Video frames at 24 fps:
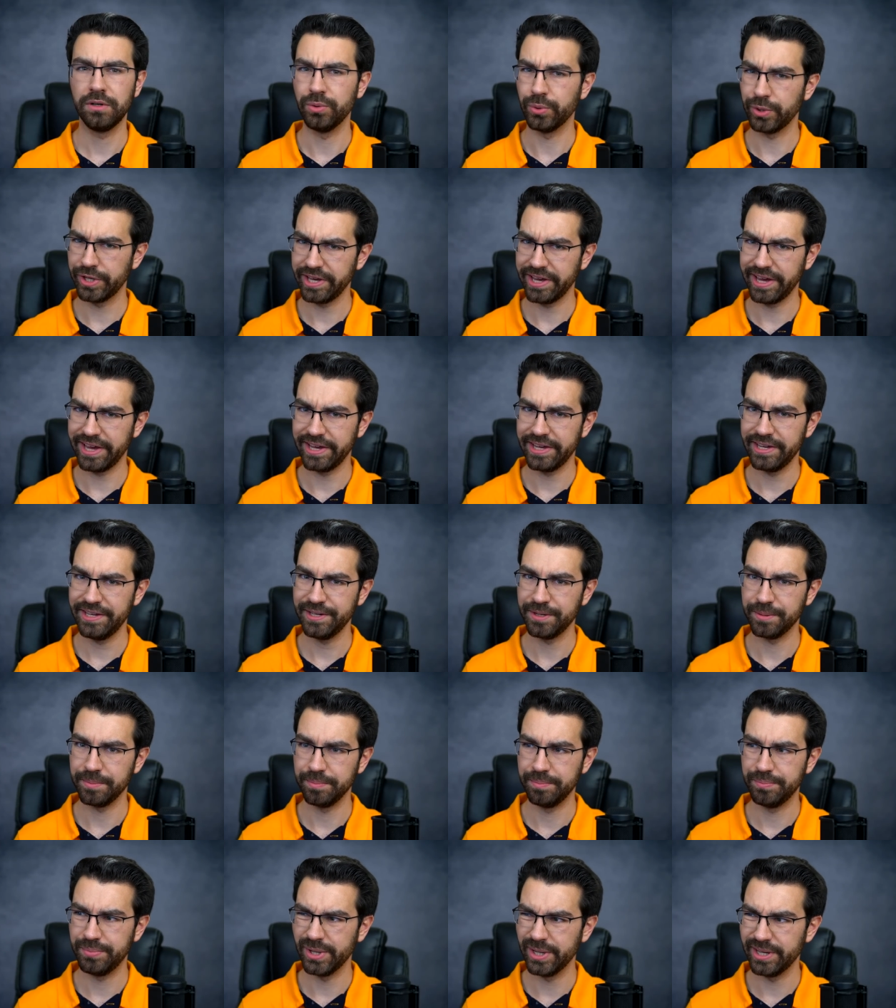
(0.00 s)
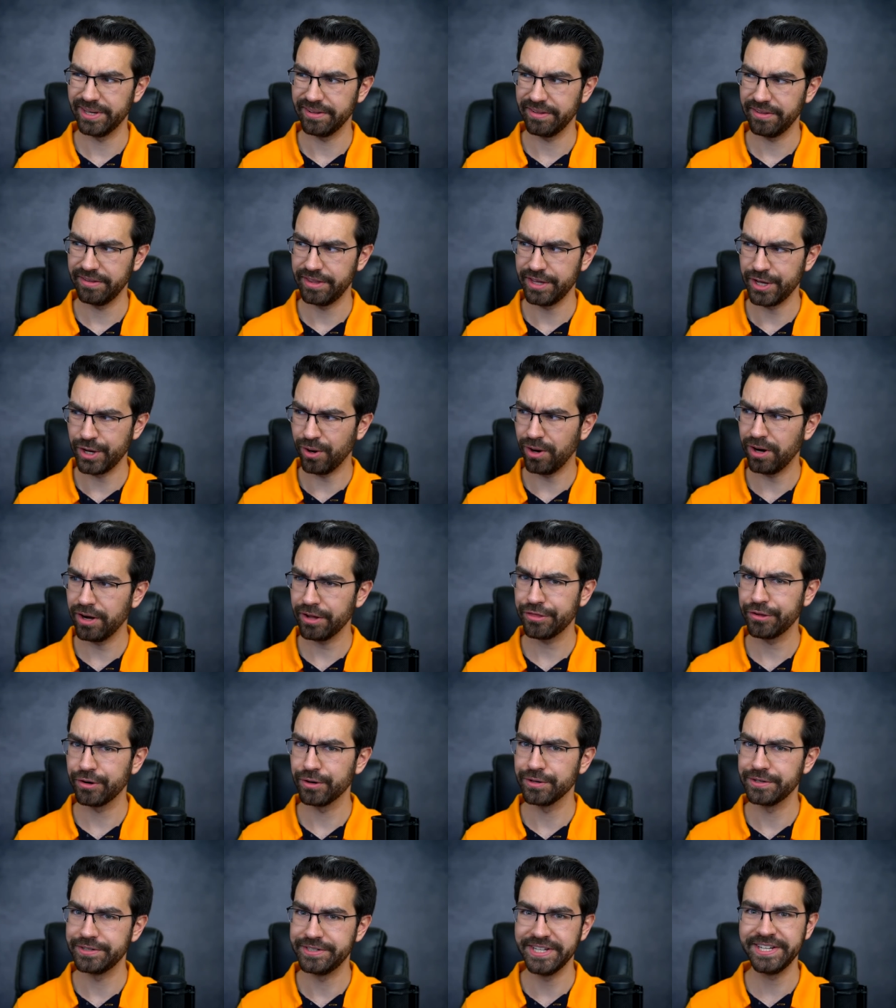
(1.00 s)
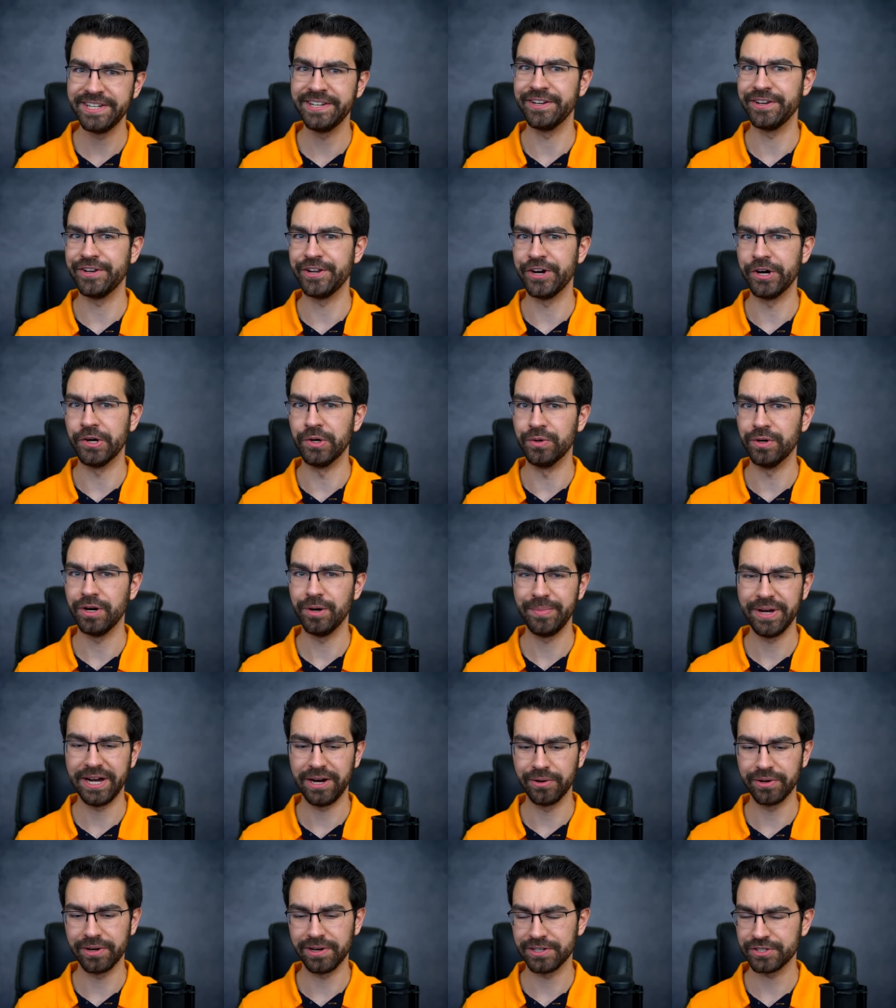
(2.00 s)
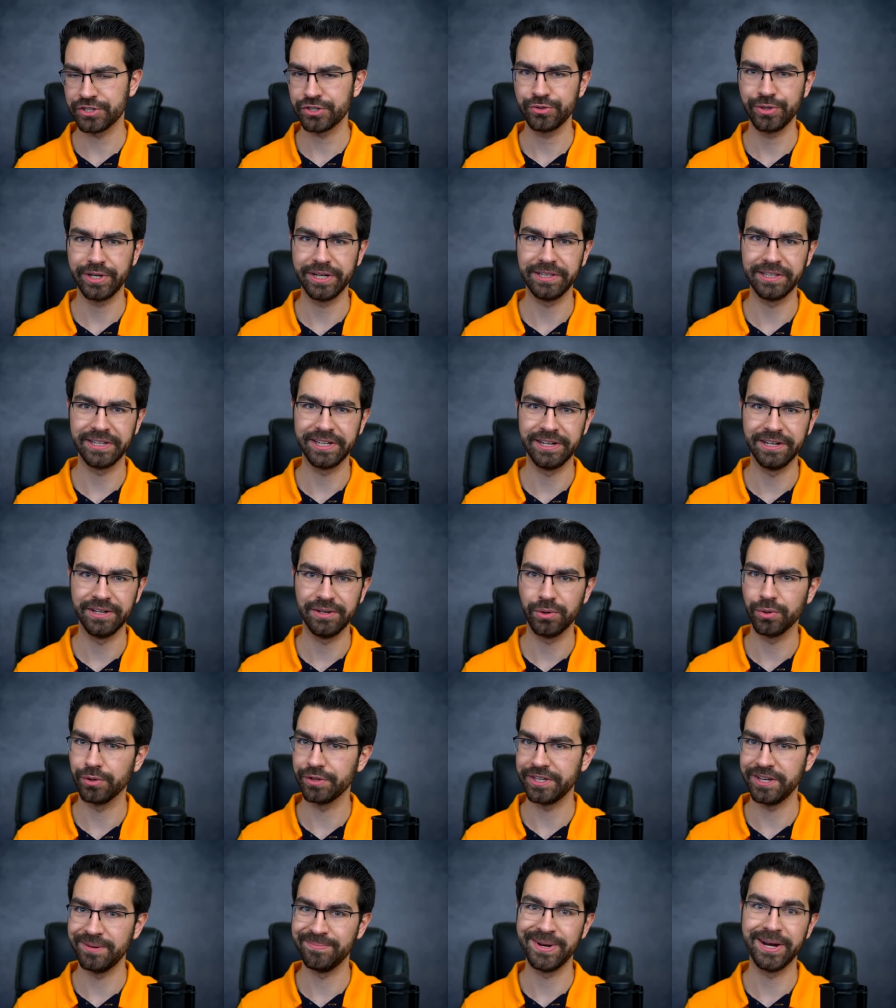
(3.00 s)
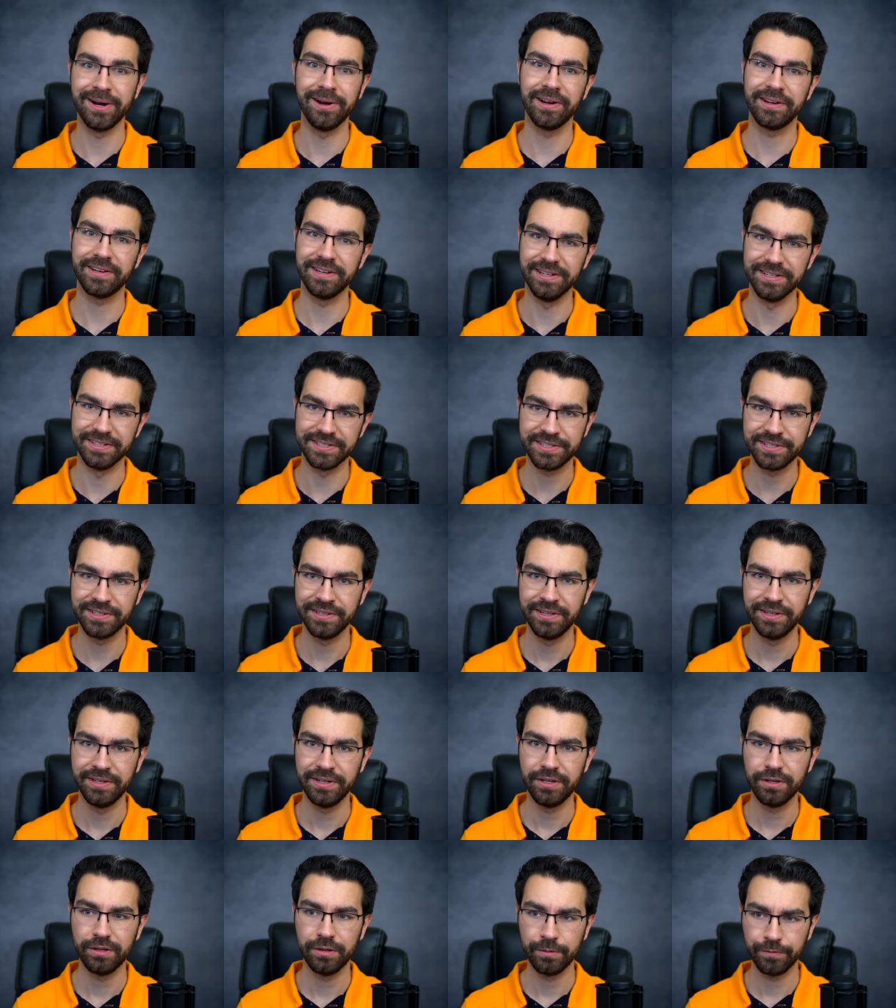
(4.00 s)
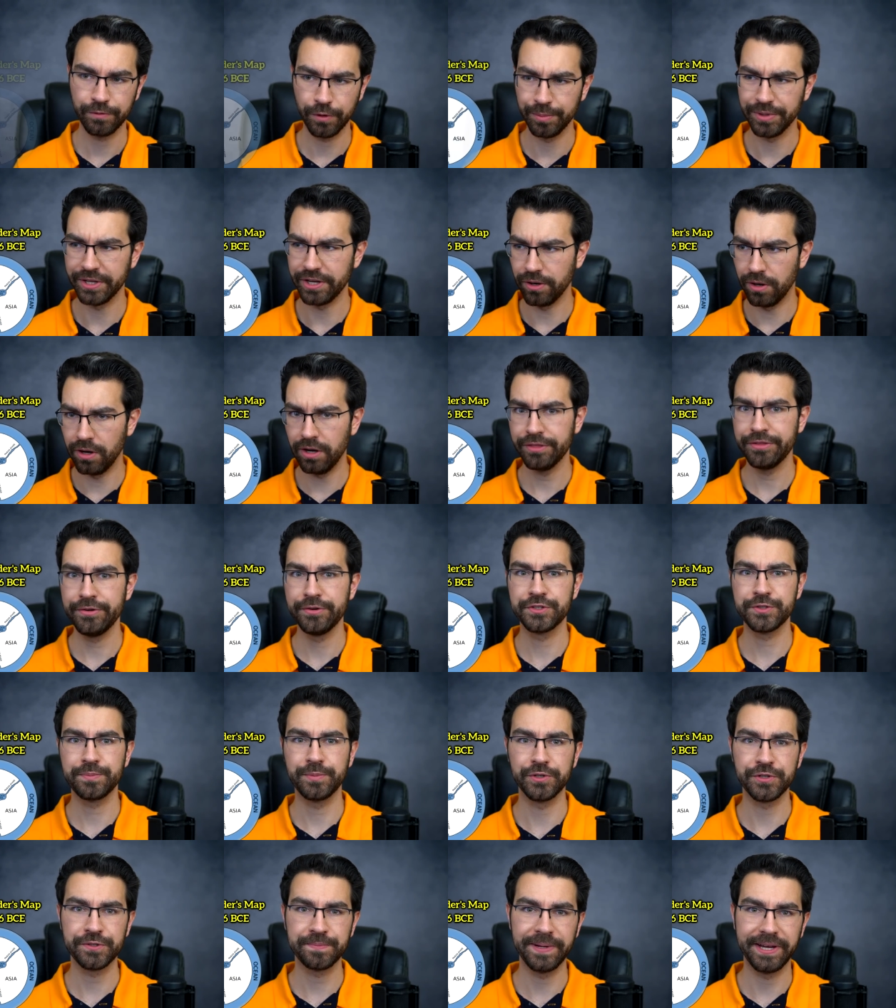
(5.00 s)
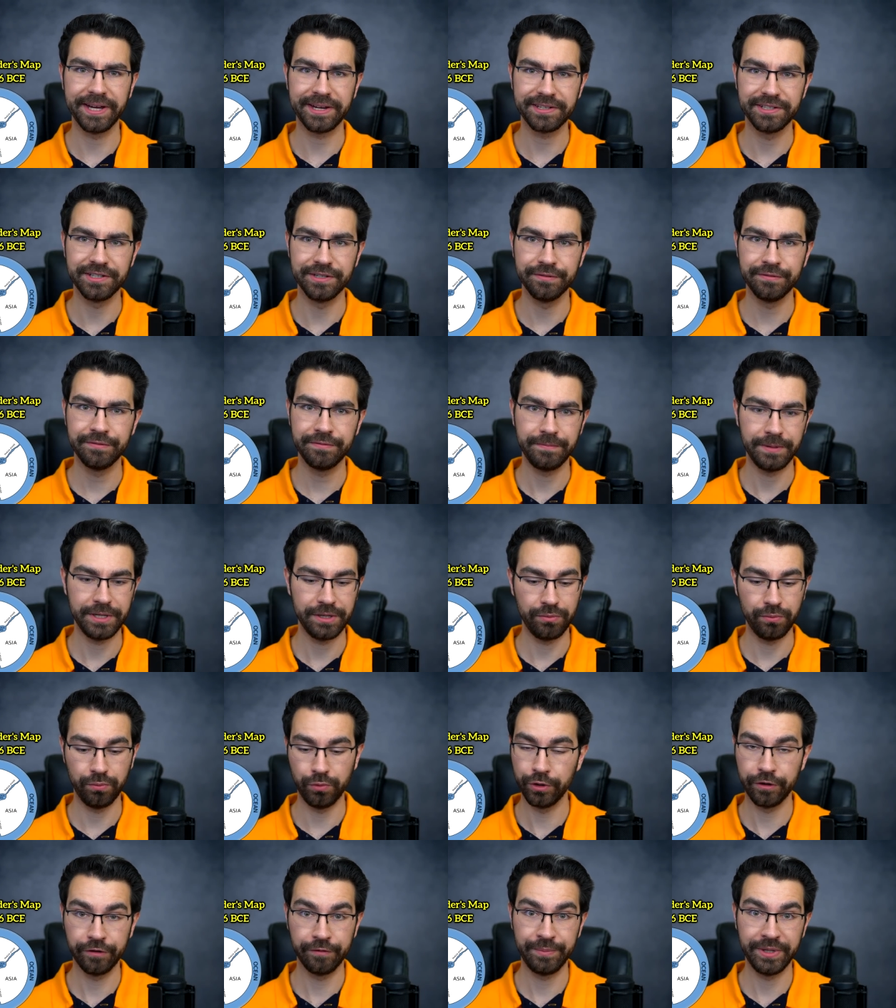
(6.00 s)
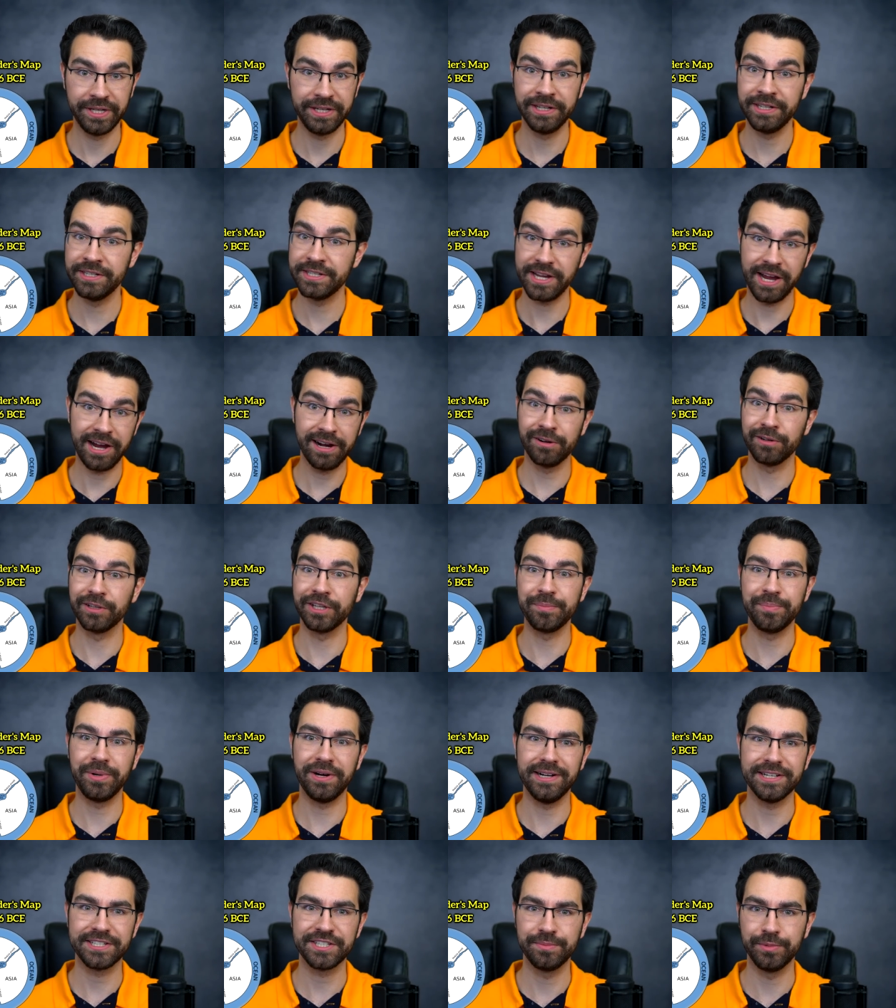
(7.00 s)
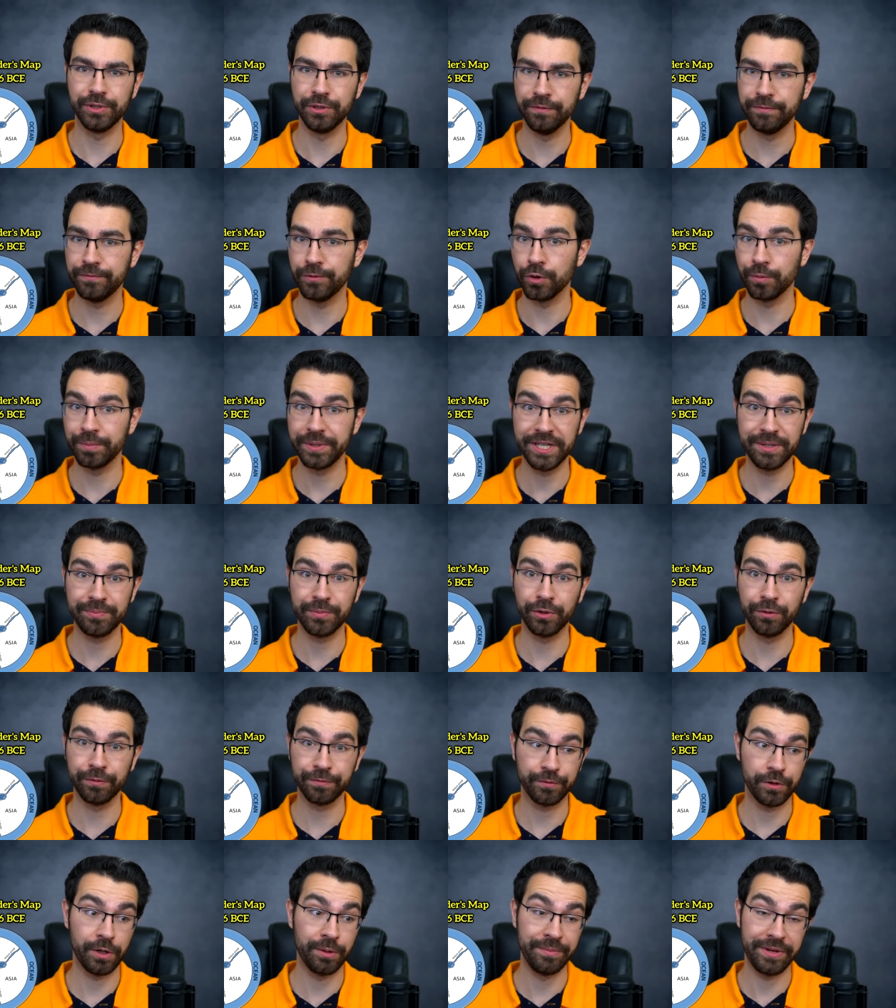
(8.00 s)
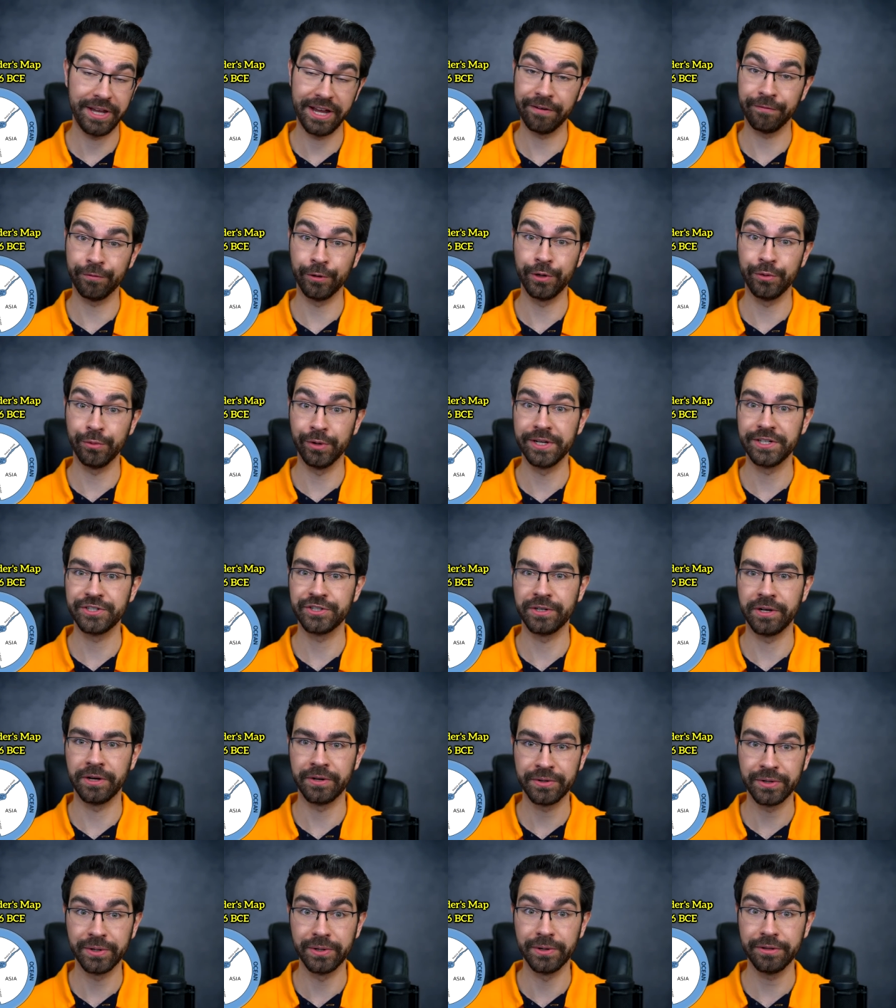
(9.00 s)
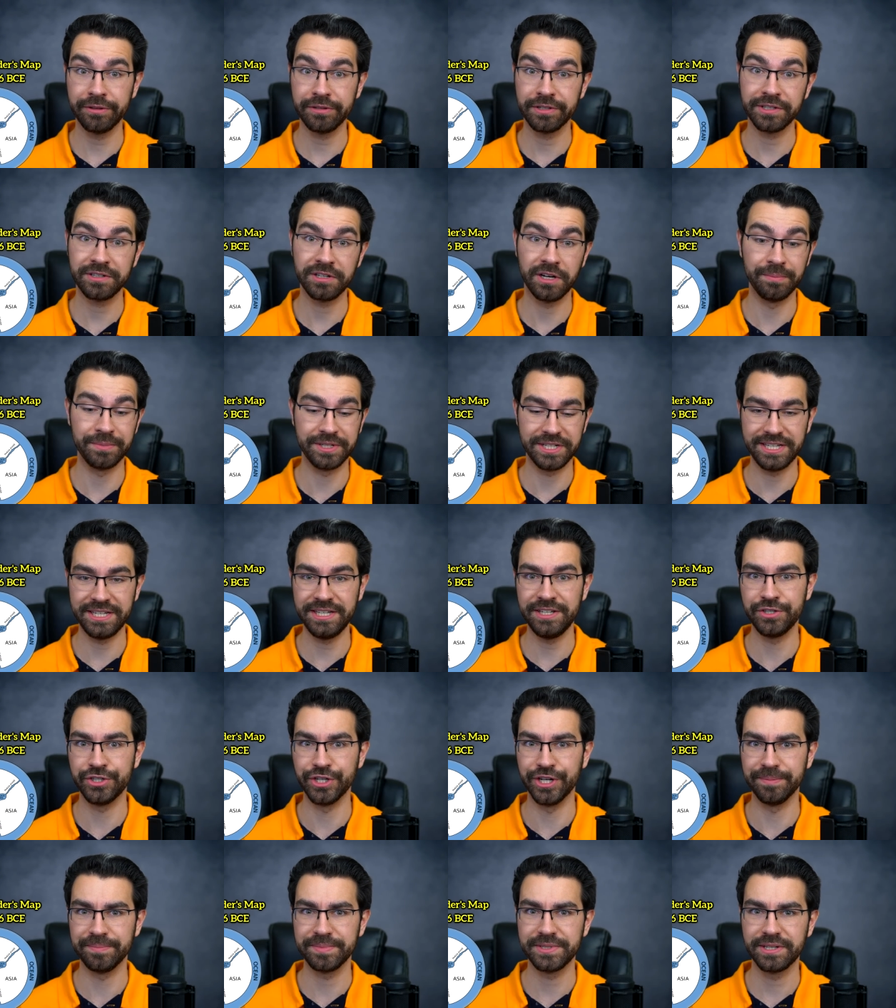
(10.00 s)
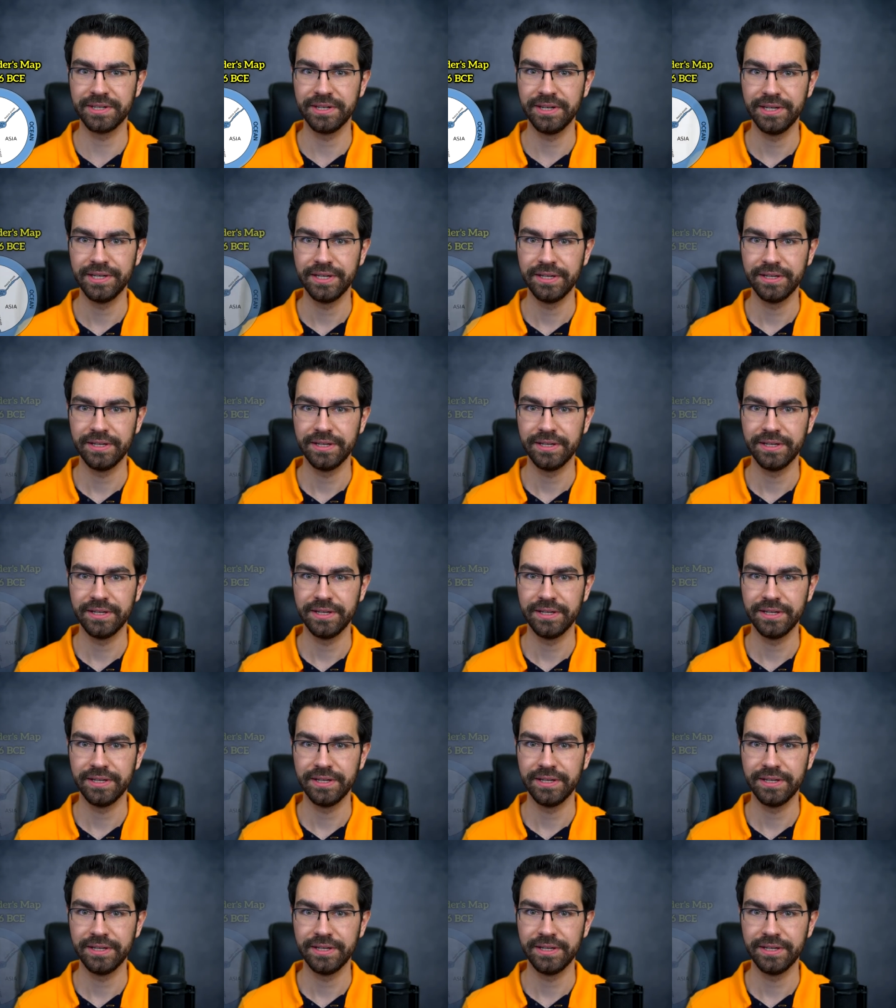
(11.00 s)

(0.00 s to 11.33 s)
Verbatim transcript: Okay, but the author didn't know about Australia or the Americas. From the author's perspective, it would have been entirely possible for people from every region on Earth to come to Egypt.